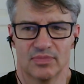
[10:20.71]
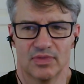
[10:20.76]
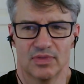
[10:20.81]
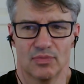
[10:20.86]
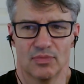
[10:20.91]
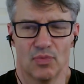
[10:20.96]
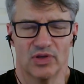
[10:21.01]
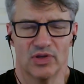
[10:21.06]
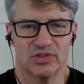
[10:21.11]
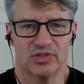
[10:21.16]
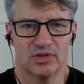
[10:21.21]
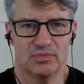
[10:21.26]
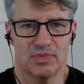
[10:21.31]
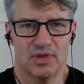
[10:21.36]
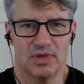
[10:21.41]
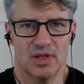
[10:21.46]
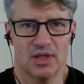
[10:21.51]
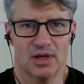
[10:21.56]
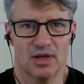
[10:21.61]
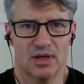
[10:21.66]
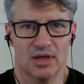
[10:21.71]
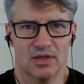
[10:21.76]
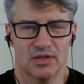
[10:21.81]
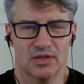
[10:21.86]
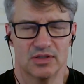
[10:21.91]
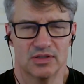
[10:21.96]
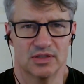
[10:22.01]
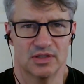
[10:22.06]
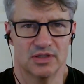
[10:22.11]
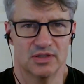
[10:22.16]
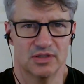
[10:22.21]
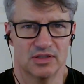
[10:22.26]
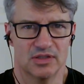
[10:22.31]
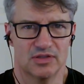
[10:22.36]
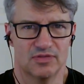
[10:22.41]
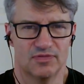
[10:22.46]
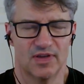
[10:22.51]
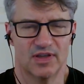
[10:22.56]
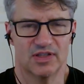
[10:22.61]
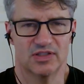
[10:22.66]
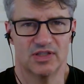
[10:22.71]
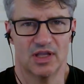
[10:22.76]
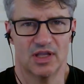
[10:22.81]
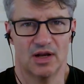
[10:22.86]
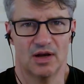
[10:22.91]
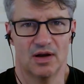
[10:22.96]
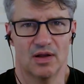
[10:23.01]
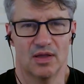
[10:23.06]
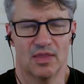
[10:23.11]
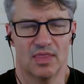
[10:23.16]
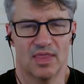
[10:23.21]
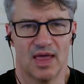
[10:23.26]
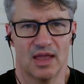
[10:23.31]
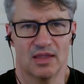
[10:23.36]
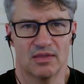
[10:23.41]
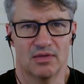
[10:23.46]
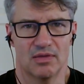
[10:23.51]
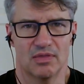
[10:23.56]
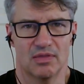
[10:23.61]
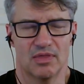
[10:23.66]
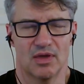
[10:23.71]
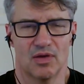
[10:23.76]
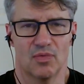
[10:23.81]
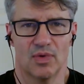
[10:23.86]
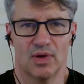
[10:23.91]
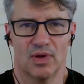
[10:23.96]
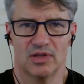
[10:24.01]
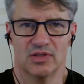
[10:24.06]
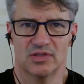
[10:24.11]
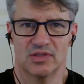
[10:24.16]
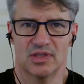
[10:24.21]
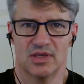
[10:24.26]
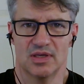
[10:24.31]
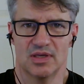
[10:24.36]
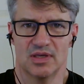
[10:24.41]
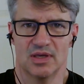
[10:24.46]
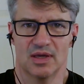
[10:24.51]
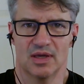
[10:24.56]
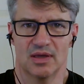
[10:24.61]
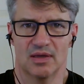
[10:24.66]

Western media is fixated on that? Do you think? What is the